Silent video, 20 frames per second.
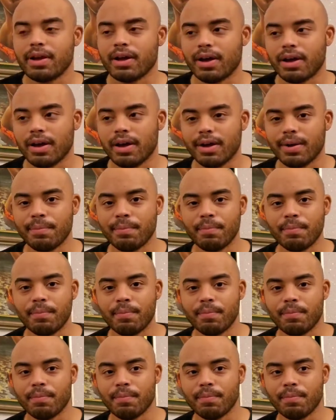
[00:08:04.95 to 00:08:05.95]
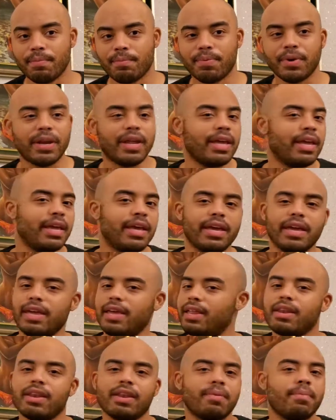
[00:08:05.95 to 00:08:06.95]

Um, but it,